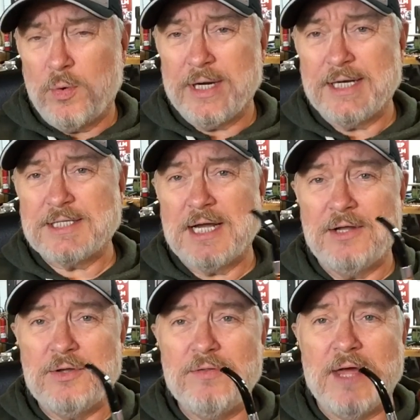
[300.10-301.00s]
wanted to
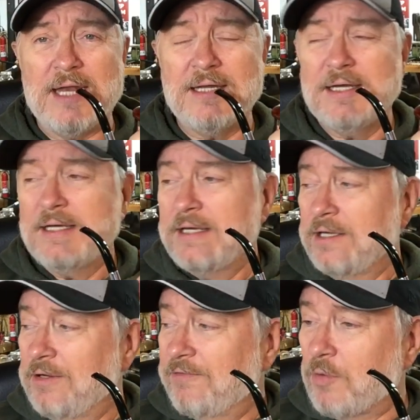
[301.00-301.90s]
tell you that
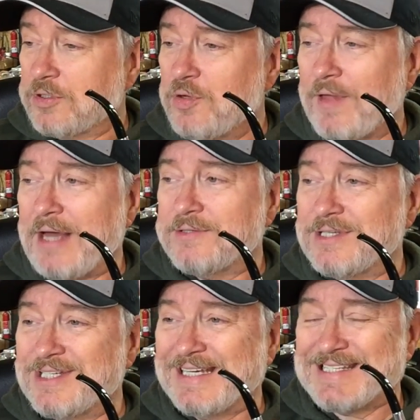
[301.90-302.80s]
for
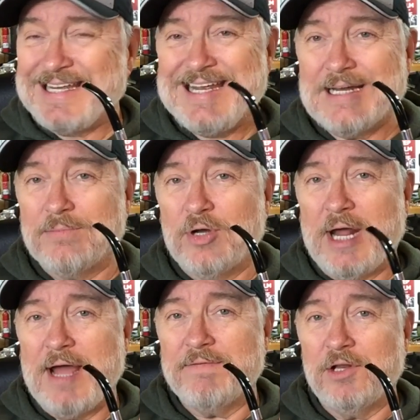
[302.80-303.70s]
2016, I'm going
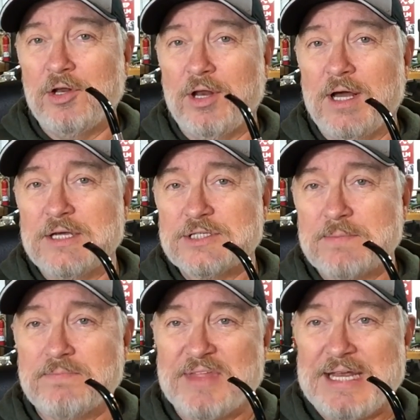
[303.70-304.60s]
to have a little uh,
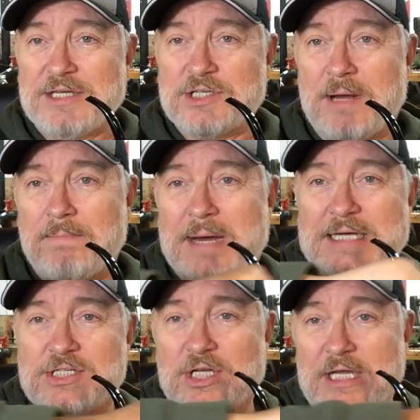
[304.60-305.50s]
some things up
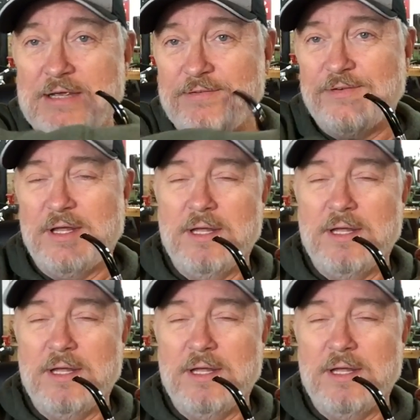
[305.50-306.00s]
my sleeve.